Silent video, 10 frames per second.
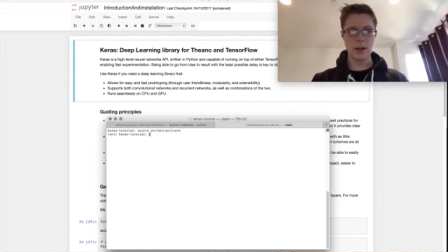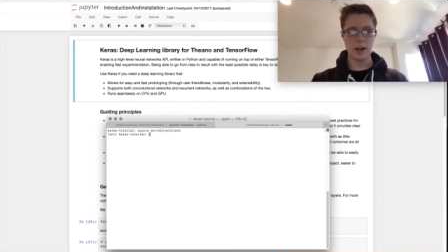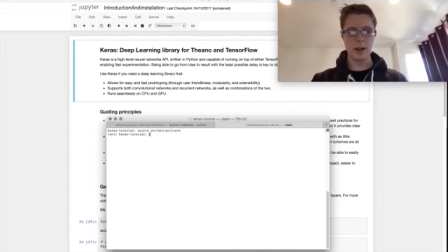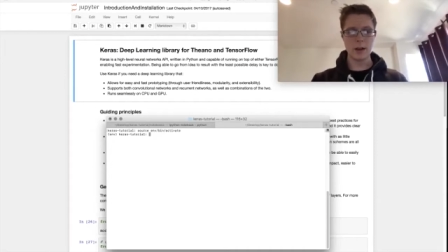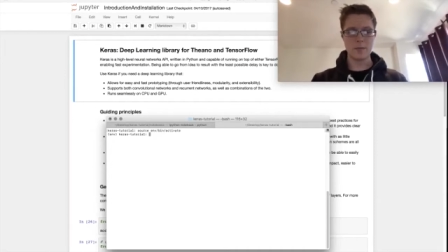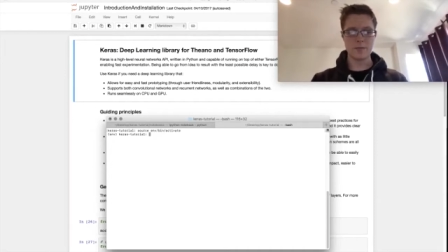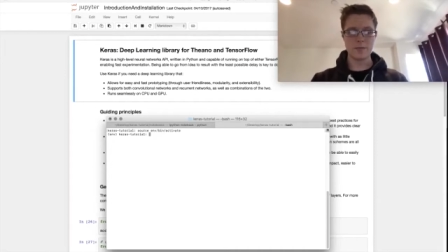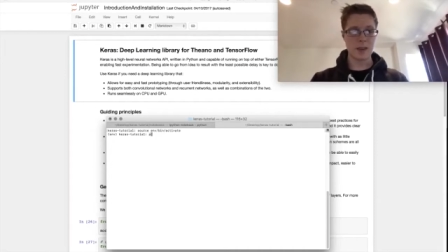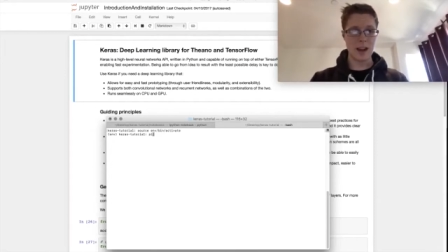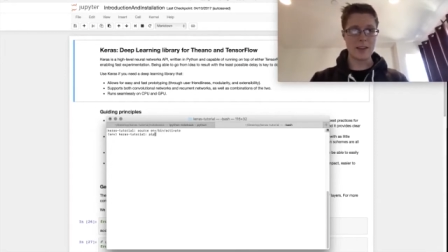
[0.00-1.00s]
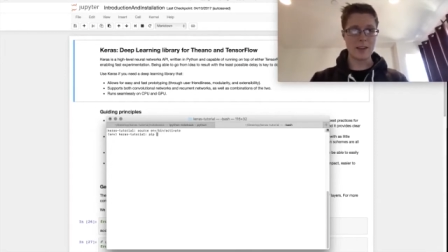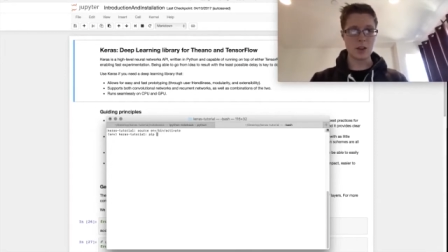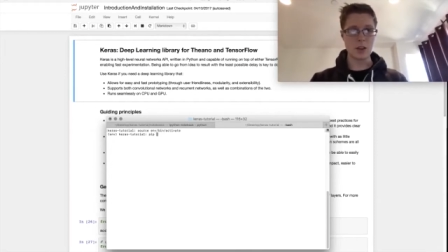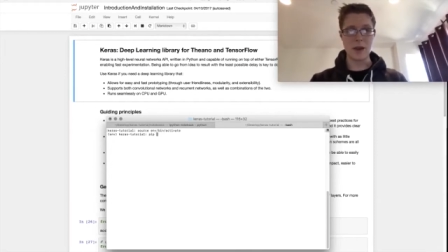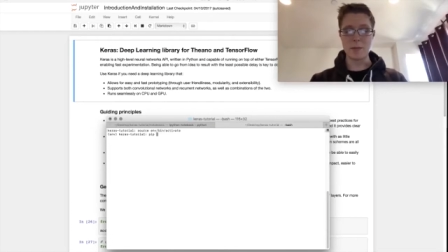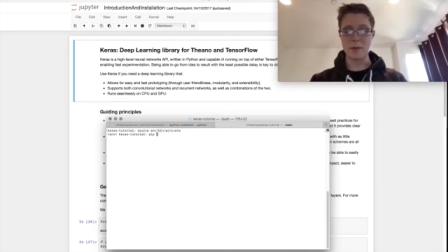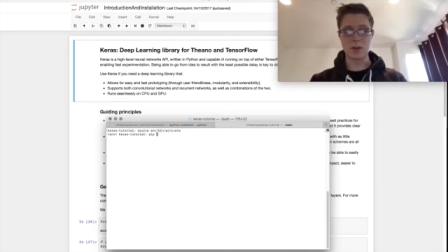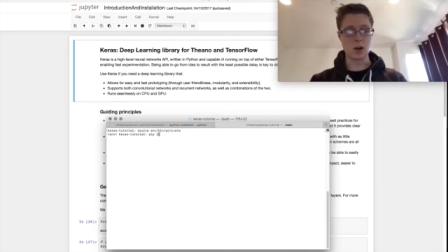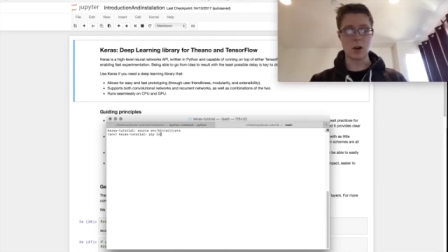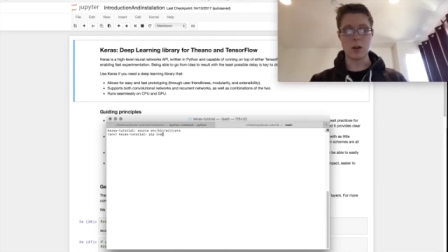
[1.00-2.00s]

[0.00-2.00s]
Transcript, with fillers: Um, and it's just pip install.